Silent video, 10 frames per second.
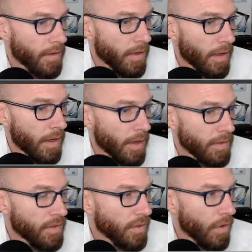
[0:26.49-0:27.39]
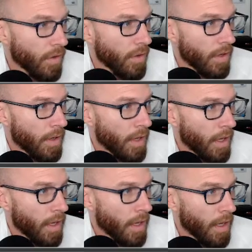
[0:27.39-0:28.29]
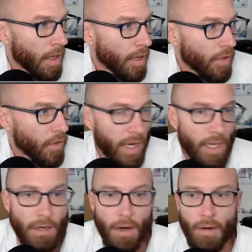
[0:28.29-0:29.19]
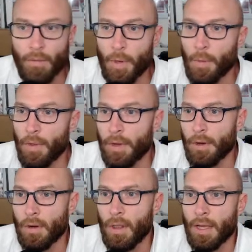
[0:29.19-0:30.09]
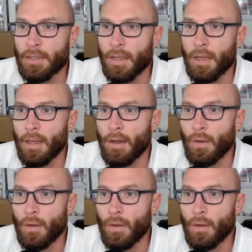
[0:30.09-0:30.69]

Uh, so green are the people that here last night.